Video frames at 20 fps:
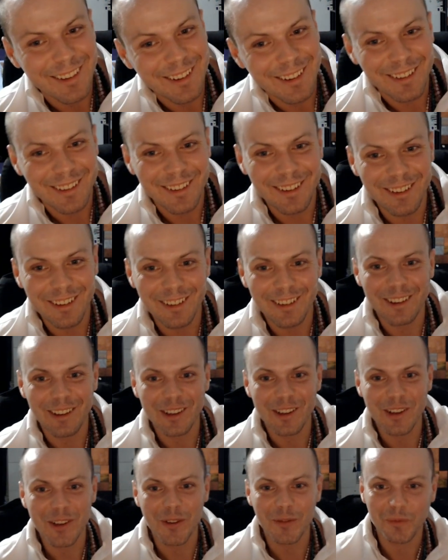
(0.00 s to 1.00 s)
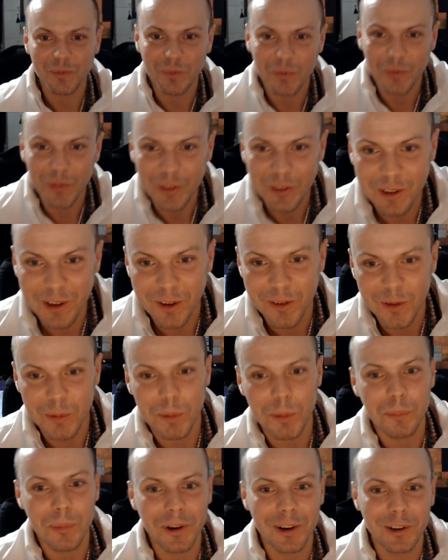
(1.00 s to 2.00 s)
you have to be
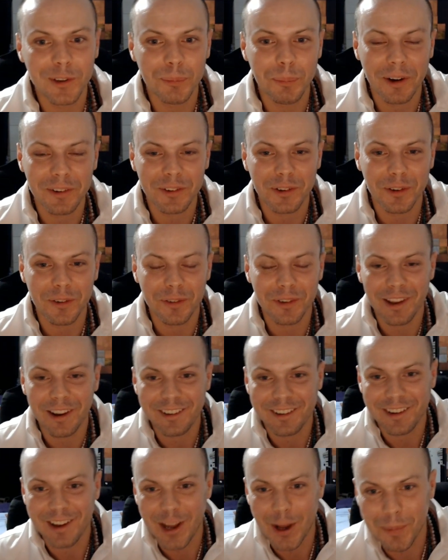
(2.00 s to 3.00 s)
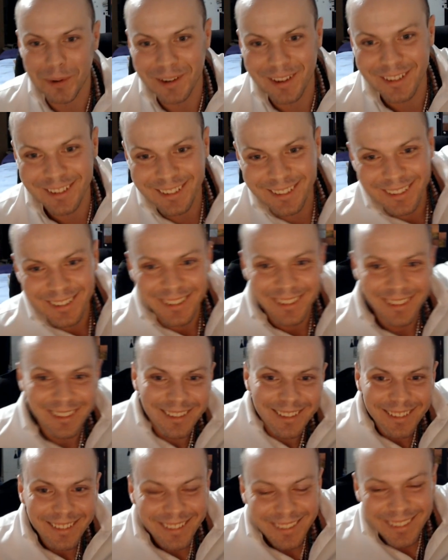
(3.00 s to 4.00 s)
pretty special for that to happen.
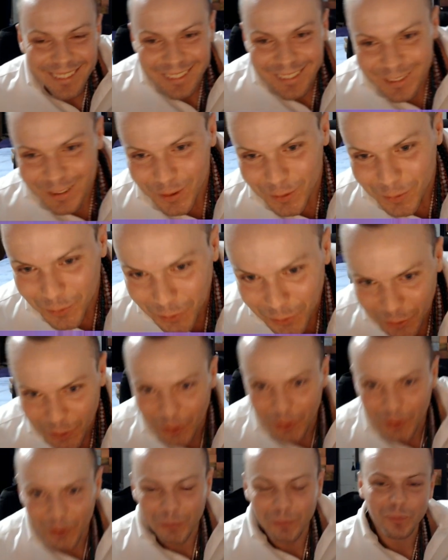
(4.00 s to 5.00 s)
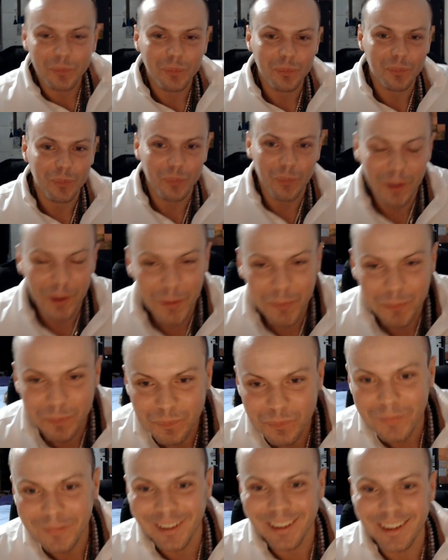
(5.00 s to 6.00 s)
But, yeah.
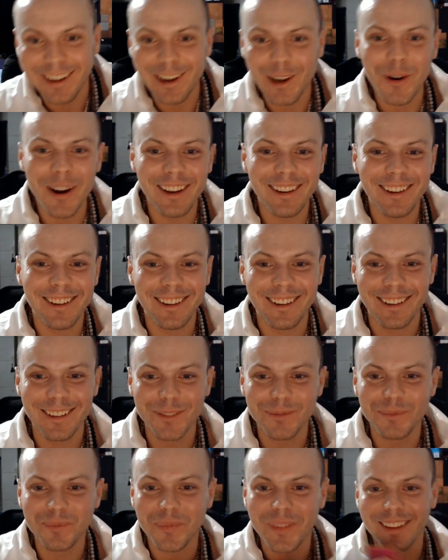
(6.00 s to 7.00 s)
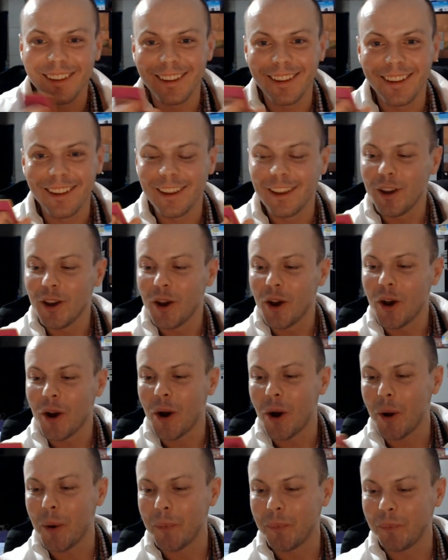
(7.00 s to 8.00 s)
But anyway,
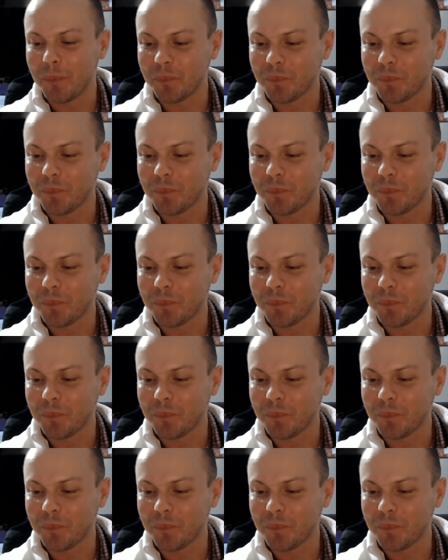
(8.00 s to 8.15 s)
um,